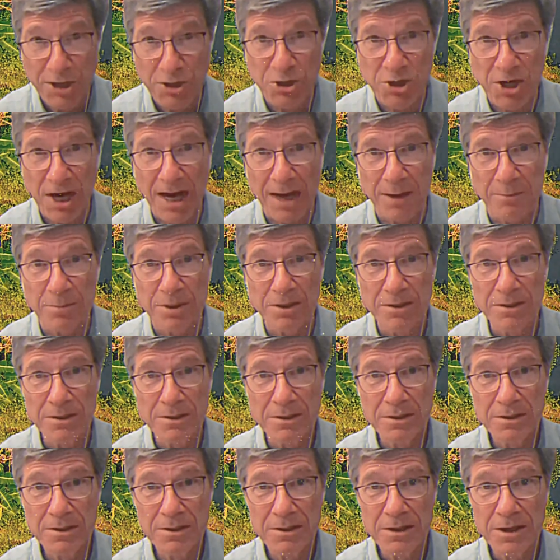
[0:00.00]
job
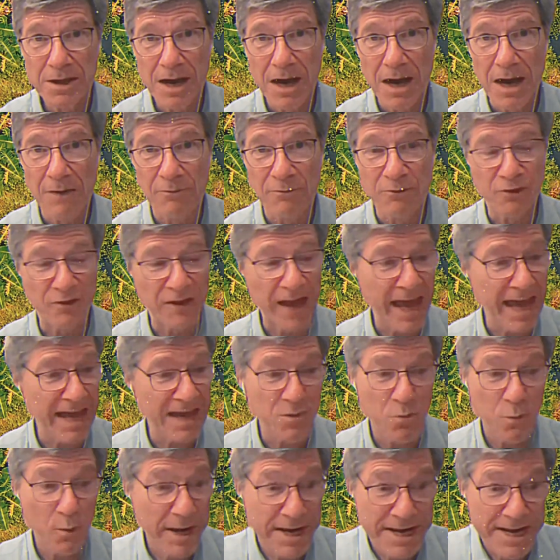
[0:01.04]
of
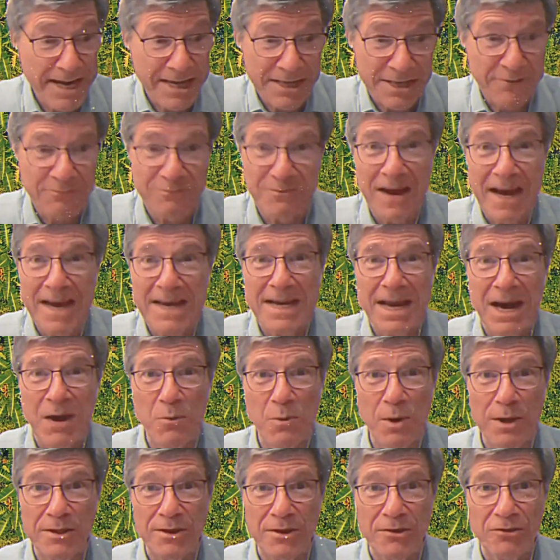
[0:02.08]
saying we need to find out
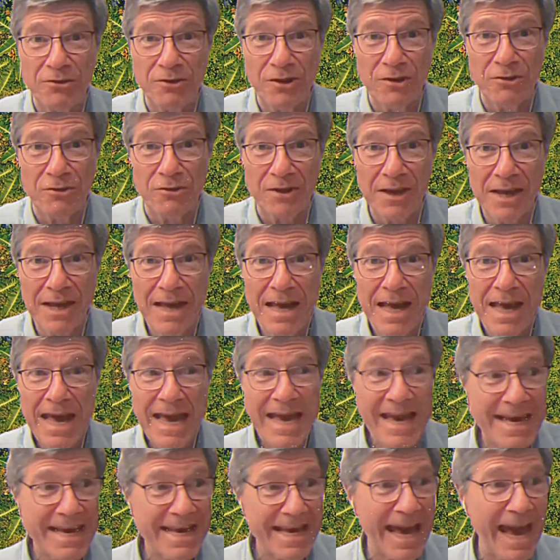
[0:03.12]
what this is.
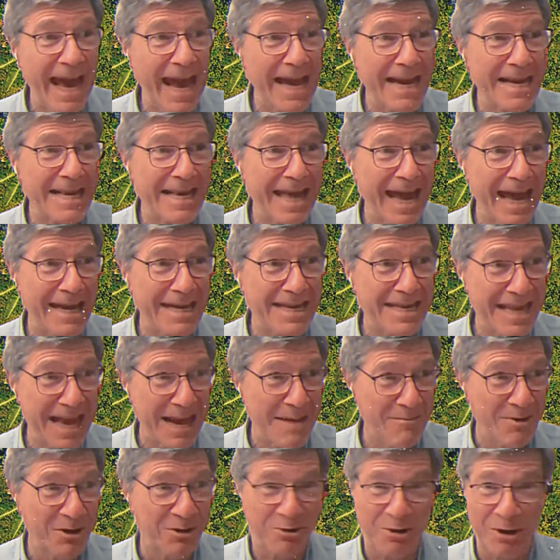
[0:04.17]
He can't get
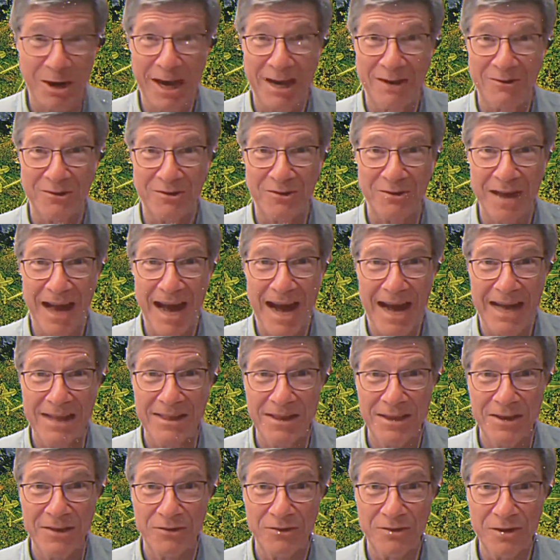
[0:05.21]
Democrats on
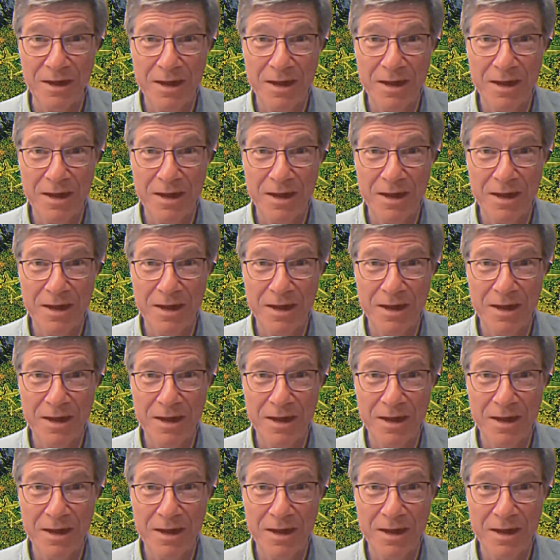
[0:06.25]
this